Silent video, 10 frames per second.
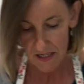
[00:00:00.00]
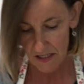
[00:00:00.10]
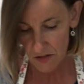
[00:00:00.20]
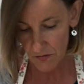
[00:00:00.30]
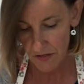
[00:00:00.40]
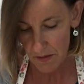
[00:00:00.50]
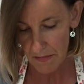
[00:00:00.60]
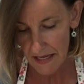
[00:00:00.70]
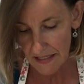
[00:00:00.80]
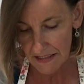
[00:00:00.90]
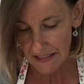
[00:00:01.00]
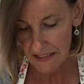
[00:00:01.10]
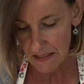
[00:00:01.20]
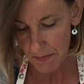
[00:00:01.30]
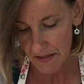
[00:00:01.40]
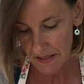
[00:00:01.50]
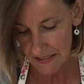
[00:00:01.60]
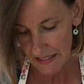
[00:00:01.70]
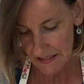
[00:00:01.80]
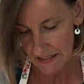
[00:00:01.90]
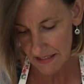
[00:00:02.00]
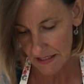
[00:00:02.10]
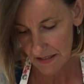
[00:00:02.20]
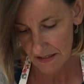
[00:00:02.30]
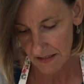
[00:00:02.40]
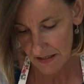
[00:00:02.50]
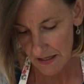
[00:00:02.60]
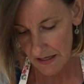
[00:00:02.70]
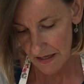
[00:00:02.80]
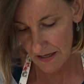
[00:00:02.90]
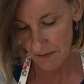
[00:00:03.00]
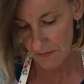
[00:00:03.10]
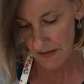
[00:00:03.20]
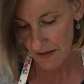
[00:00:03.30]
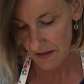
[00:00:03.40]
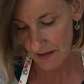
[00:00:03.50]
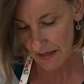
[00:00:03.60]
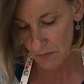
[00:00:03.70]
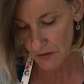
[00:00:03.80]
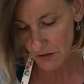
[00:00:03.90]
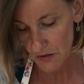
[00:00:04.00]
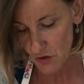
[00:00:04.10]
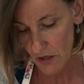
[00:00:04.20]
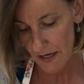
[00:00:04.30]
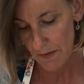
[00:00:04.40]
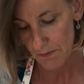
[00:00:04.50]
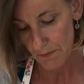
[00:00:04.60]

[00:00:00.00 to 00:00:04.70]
So if you can make a little dip in the centre, that will just try and